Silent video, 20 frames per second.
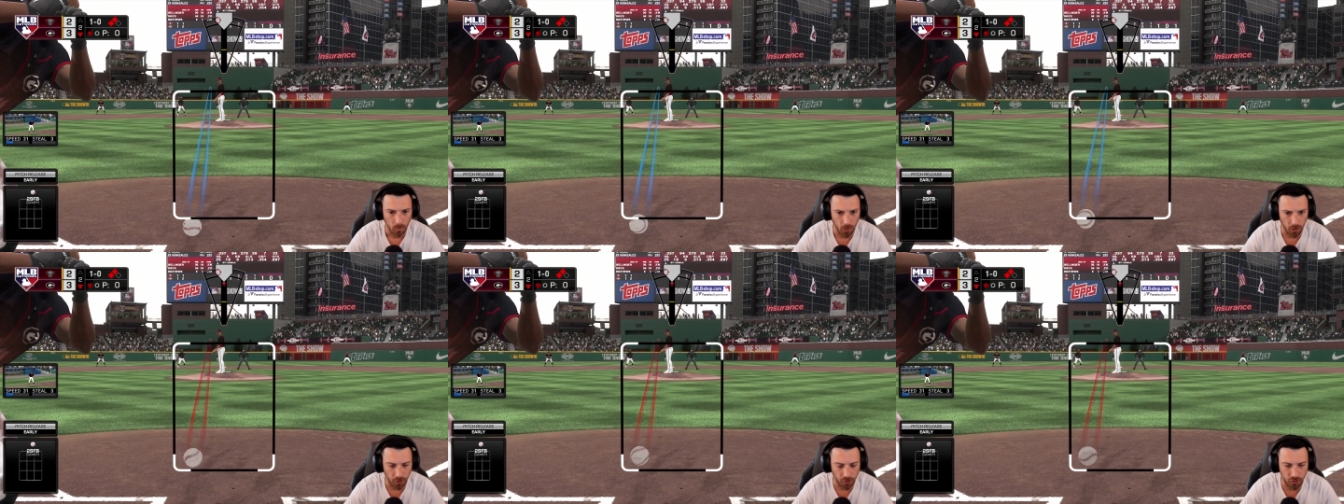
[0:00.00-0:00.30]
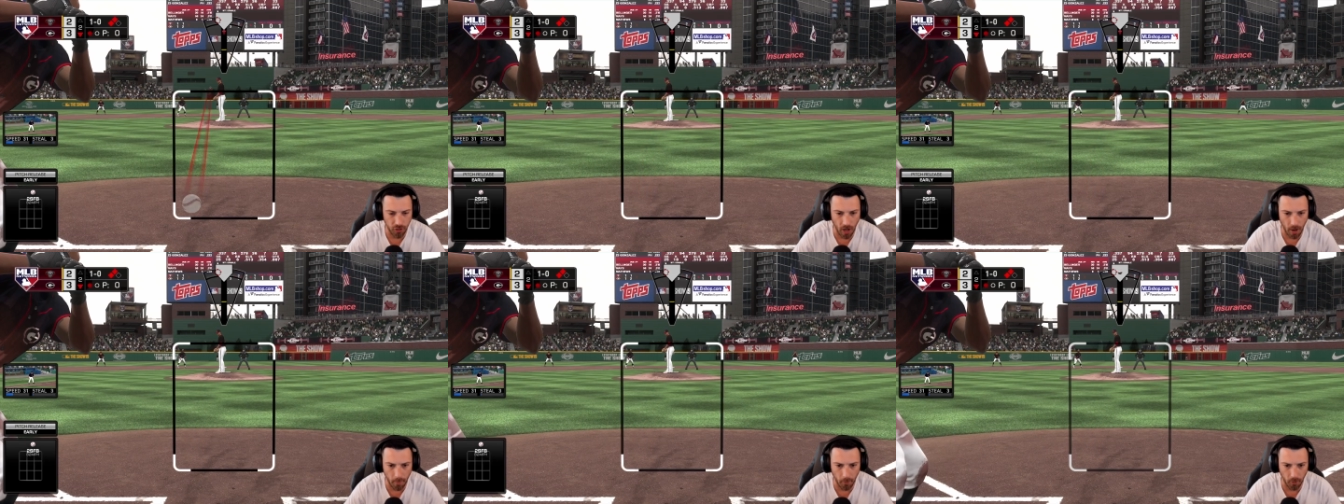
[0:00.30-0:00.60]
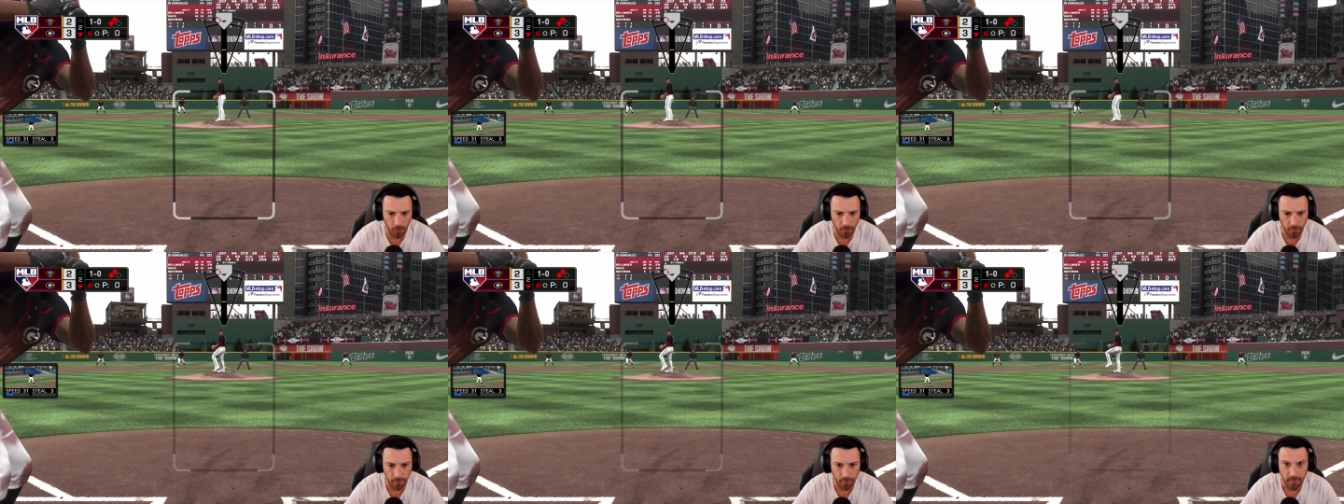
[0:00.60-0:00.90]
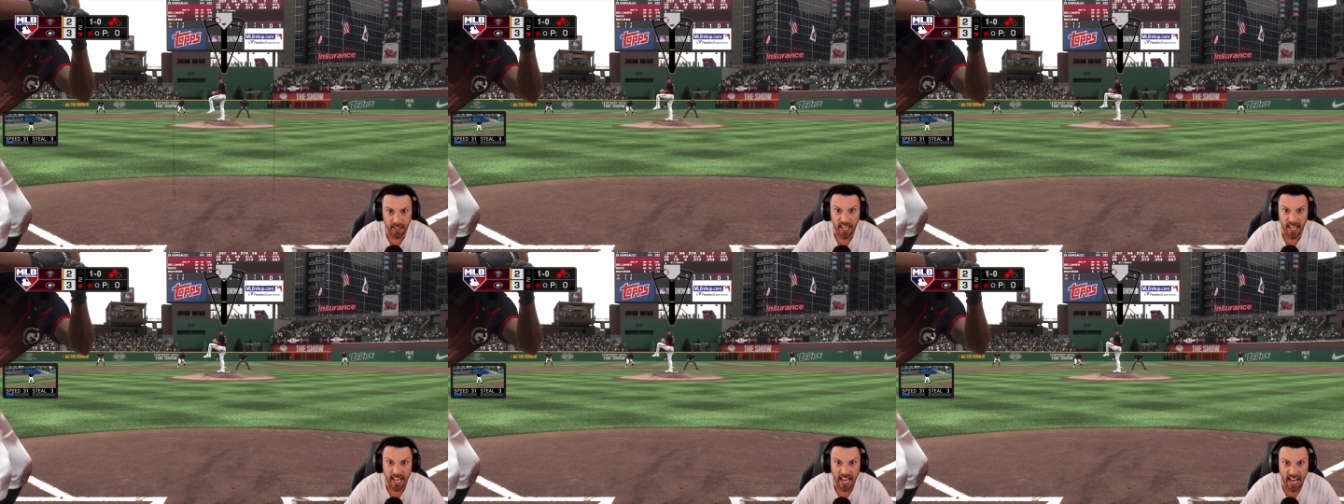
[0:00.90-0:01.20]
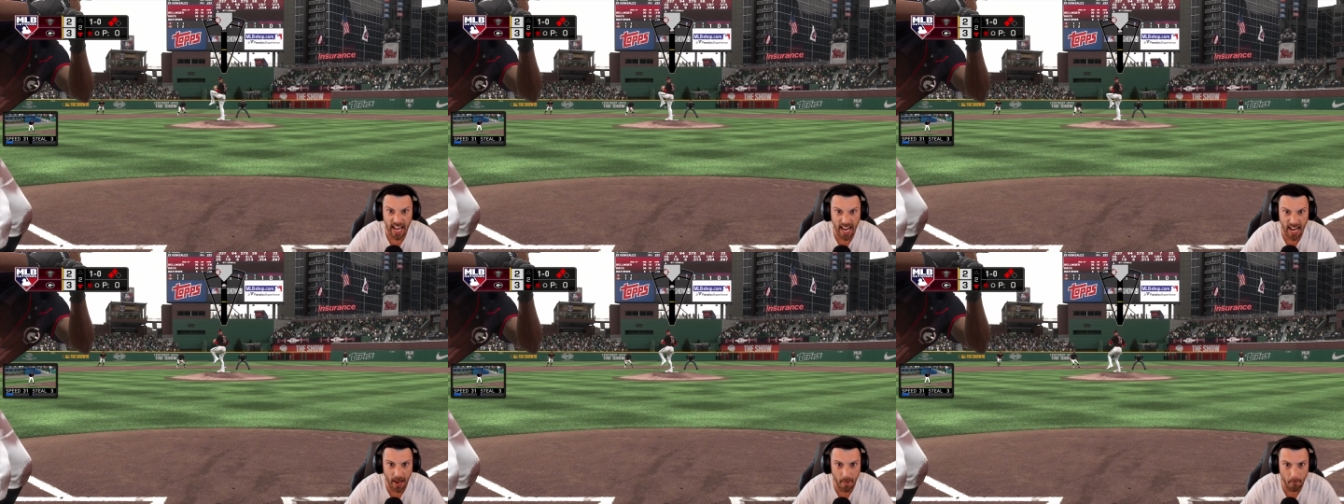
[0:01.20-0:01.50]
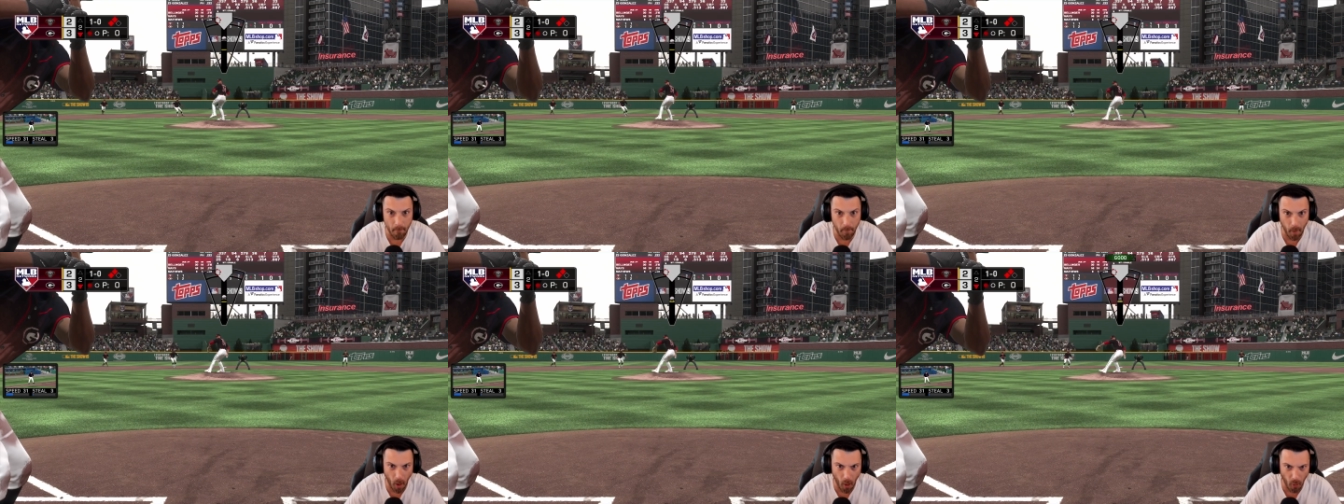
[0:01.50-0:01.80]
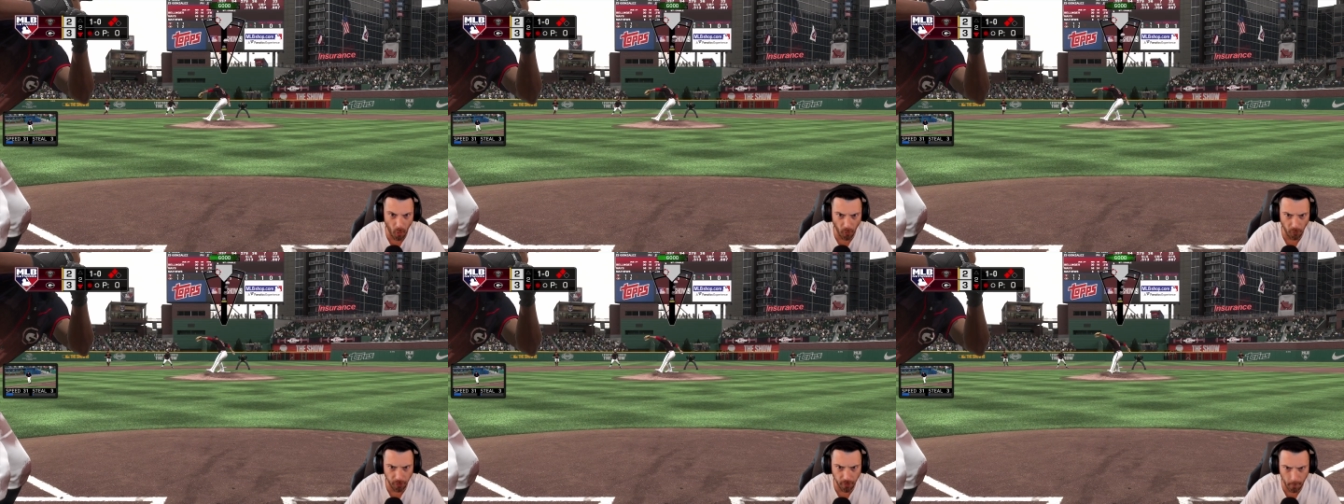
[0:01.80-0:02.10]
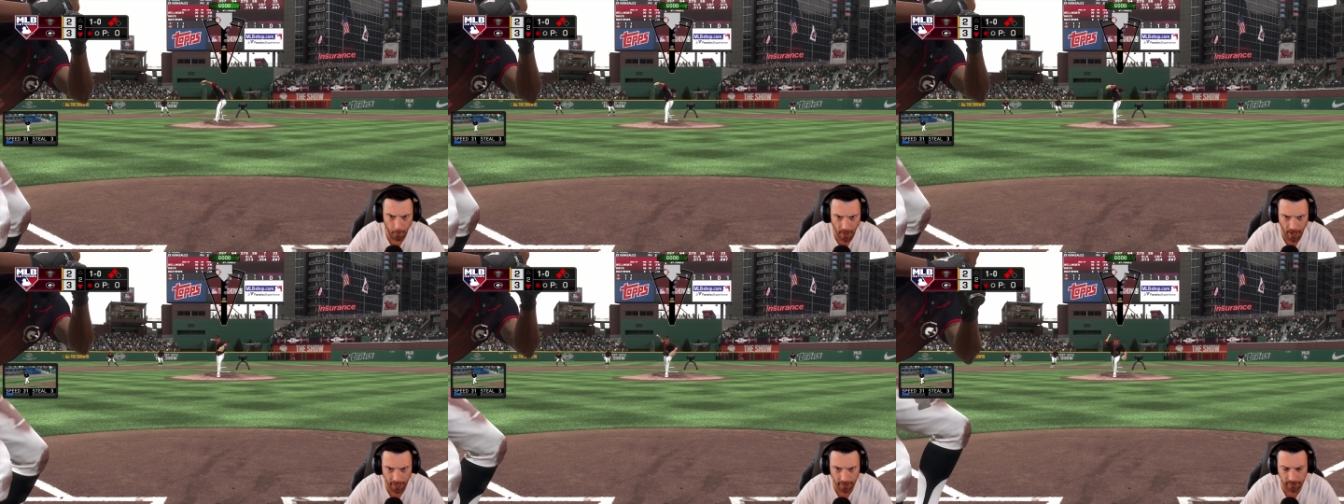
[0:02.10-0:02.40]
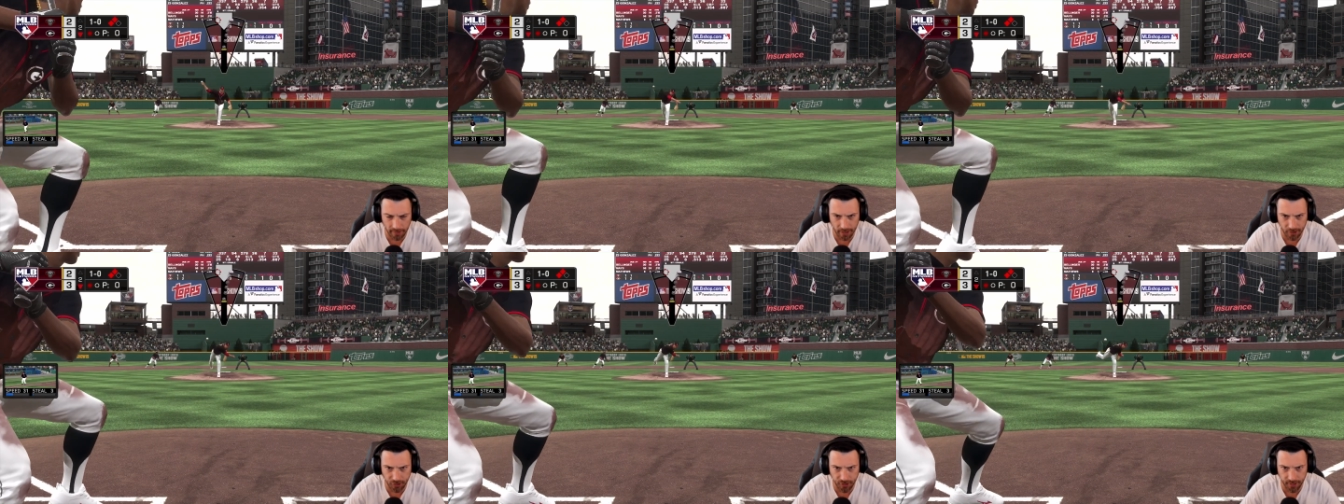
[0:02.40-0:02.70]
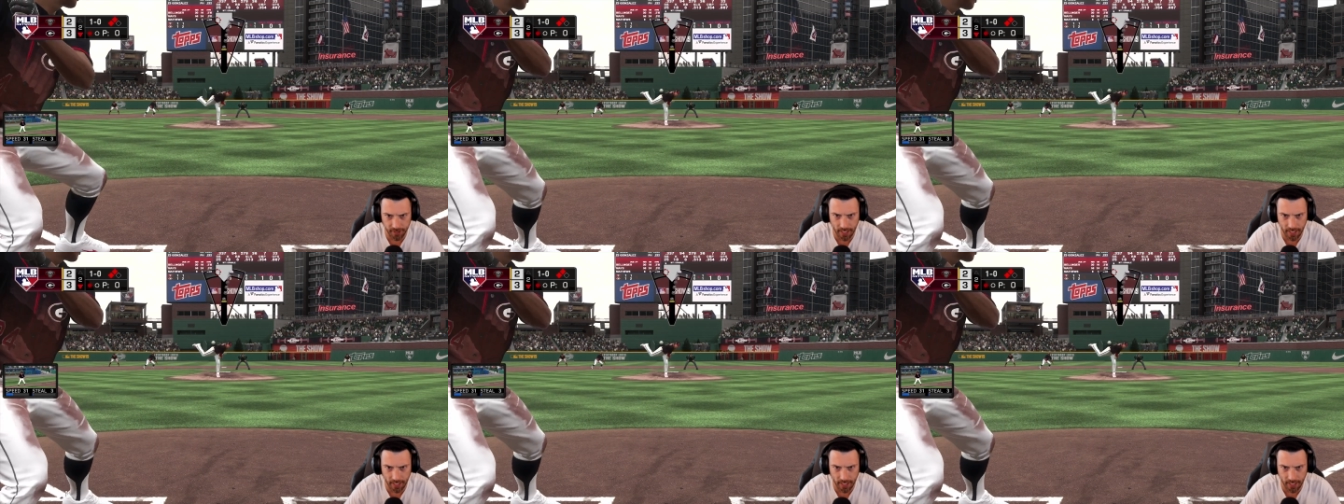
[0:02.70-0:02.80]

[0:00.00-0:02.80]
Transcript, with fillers: We're in trouble. He hit both of my glitchy